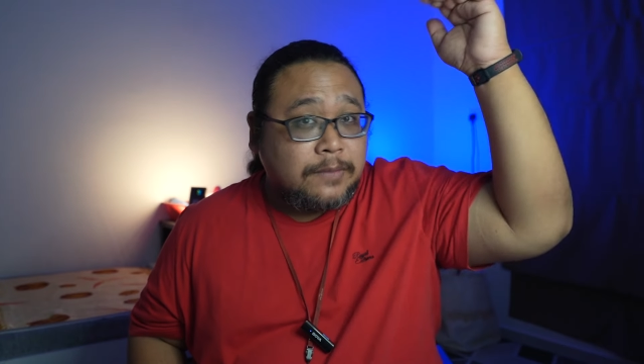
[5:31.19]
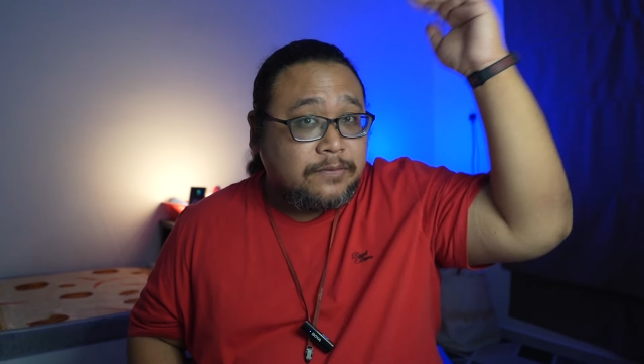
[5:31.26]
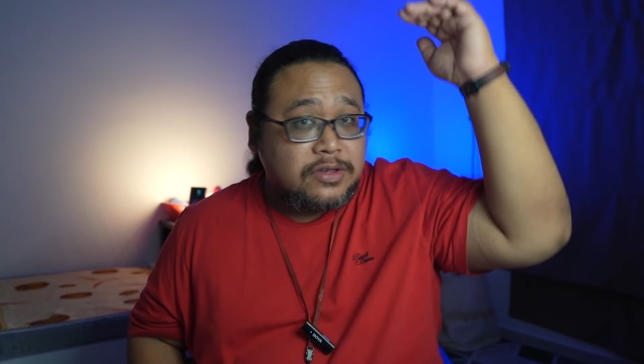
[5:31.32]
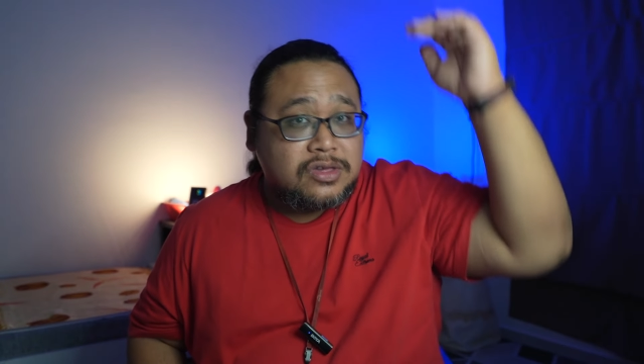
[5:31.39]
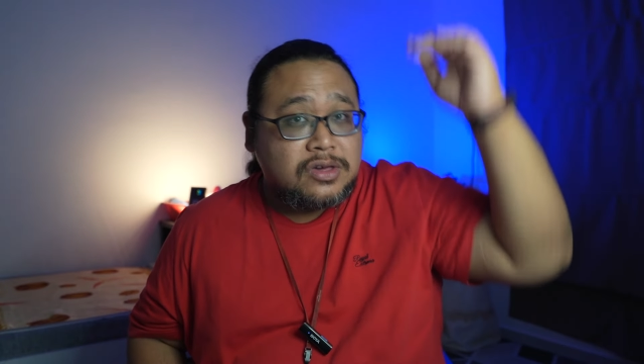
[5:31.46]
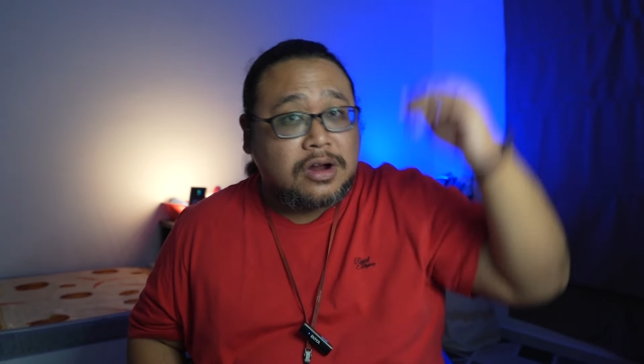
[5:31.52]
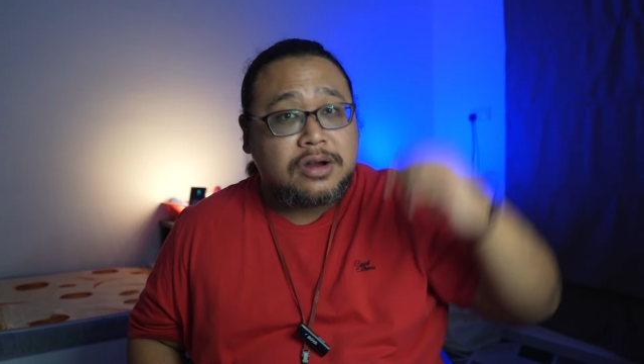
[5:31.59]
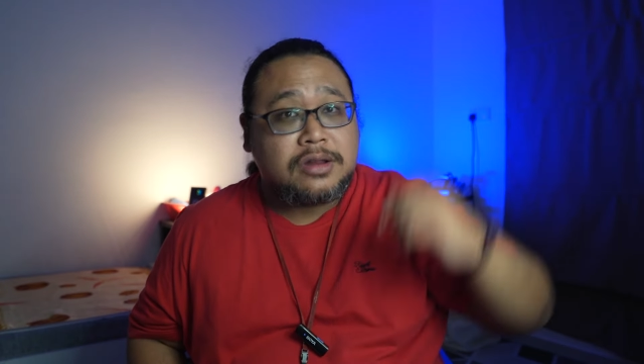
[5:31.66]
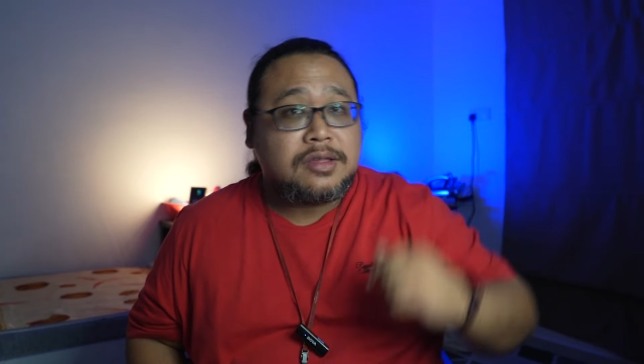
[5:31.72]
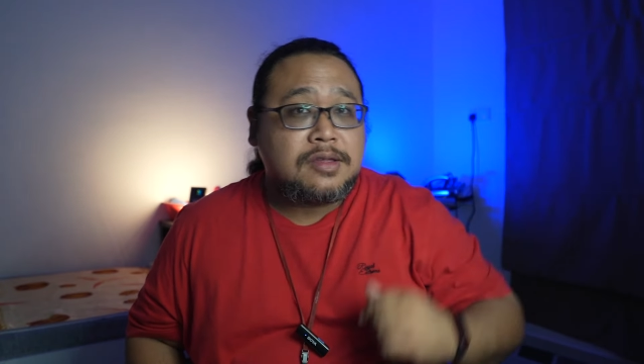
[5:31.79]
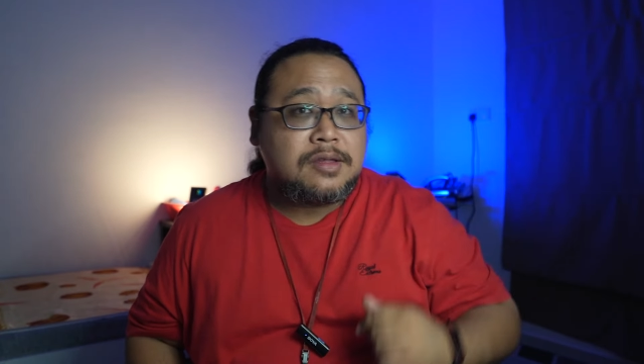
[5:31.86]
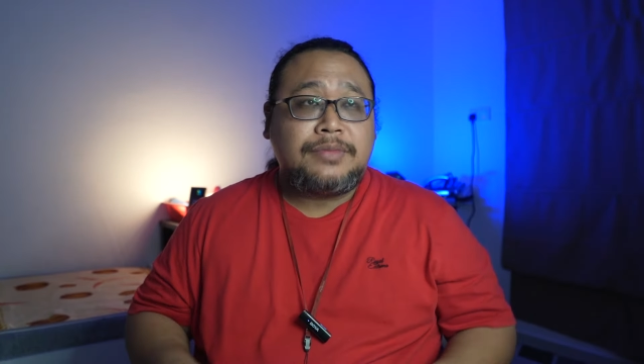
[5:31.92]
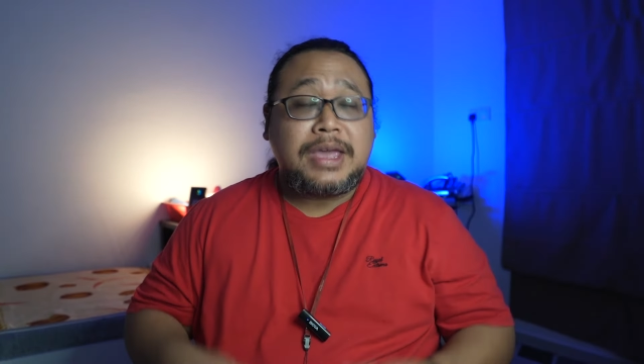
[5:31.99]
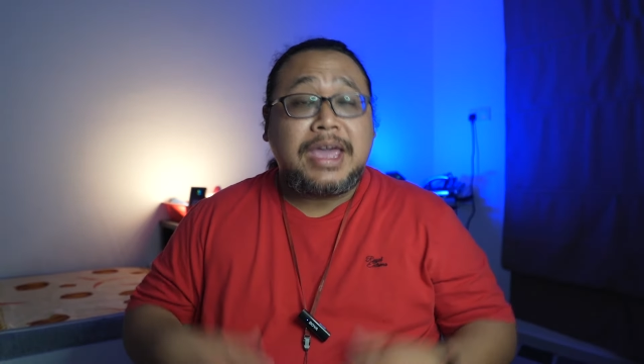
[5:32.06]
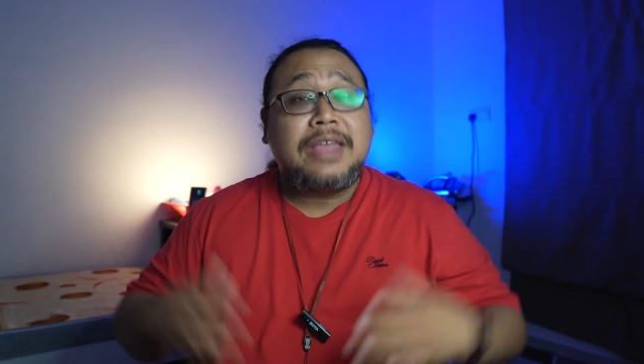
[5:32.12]
of the
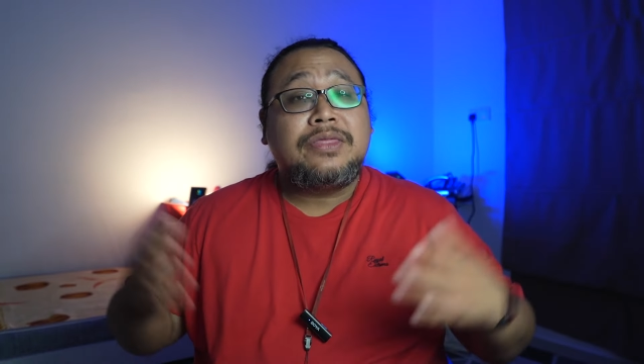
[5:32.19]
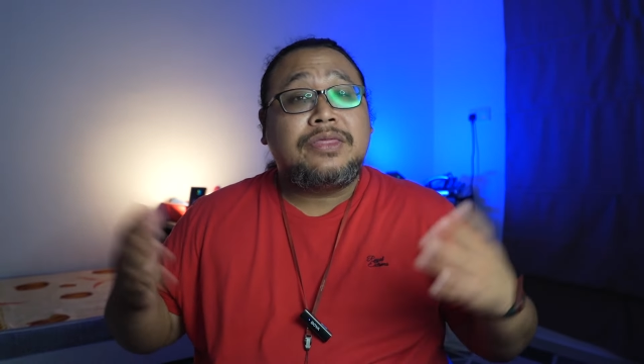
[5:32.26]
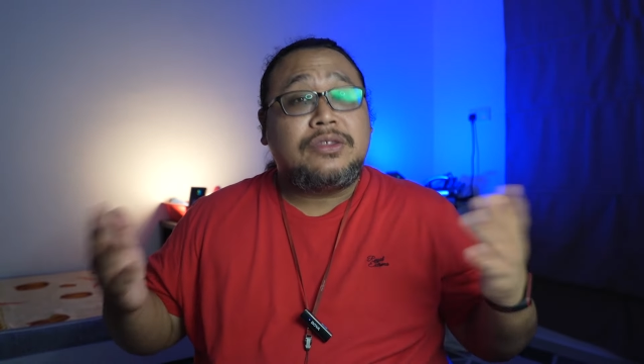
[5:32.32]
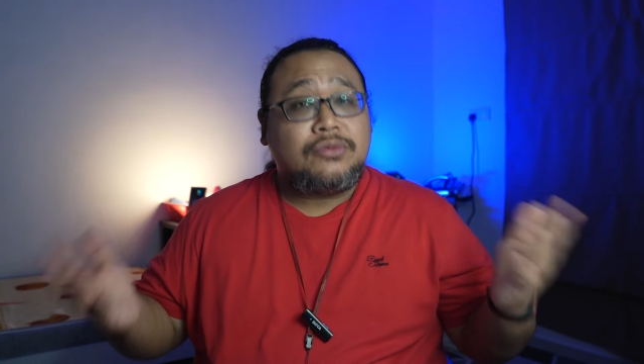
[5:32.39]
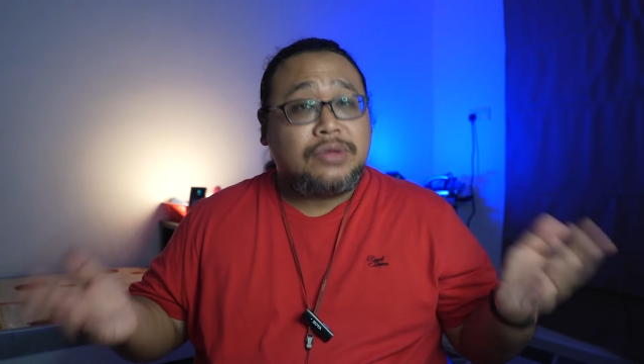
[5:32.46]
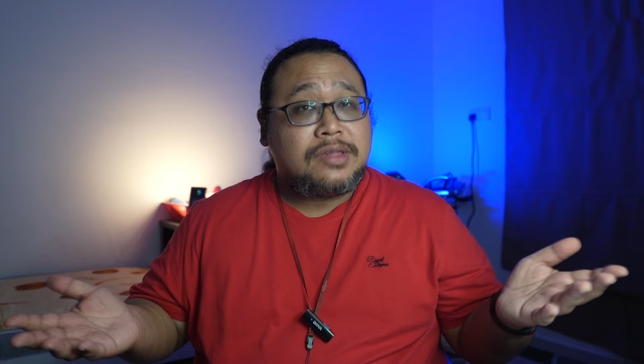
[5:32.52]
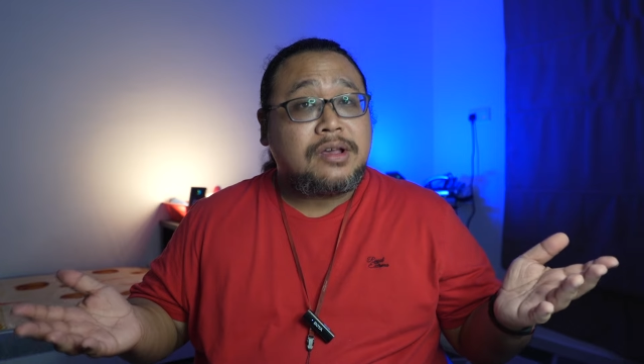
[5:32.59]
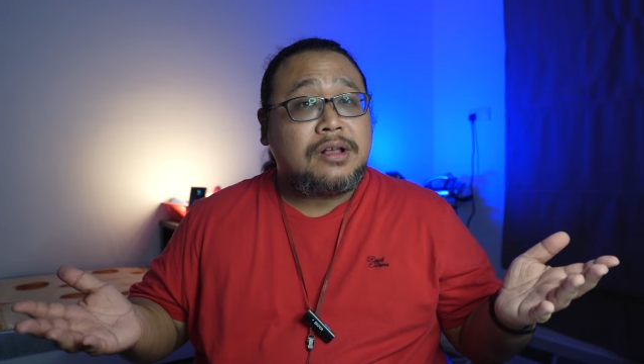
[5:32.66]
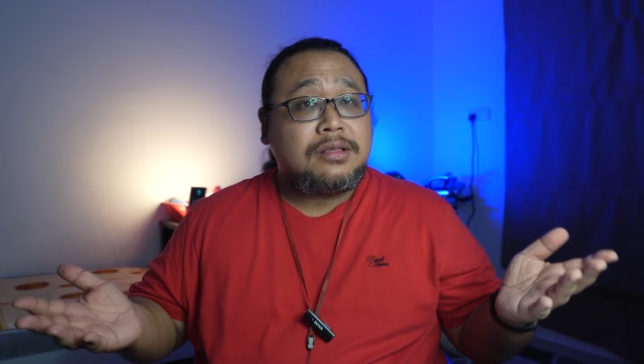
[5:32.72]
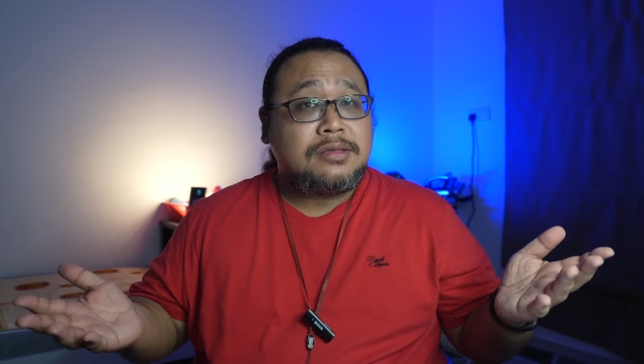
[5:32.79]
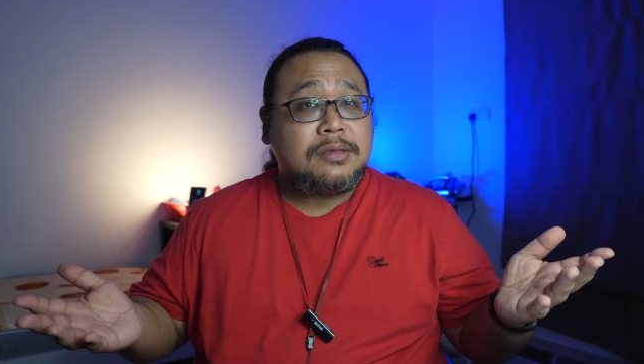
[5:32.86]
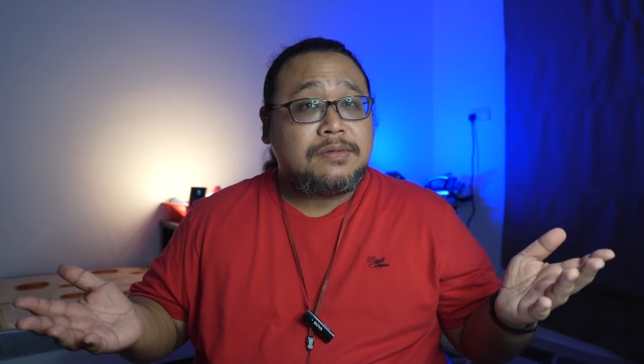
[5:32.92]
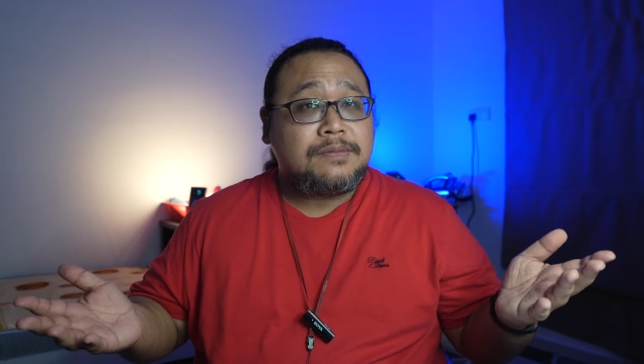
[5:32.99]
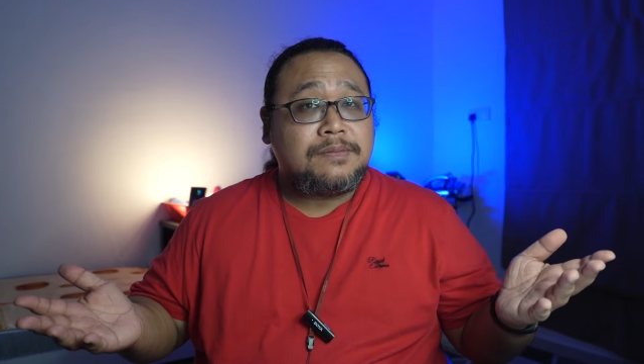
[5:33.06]
charts. And the result?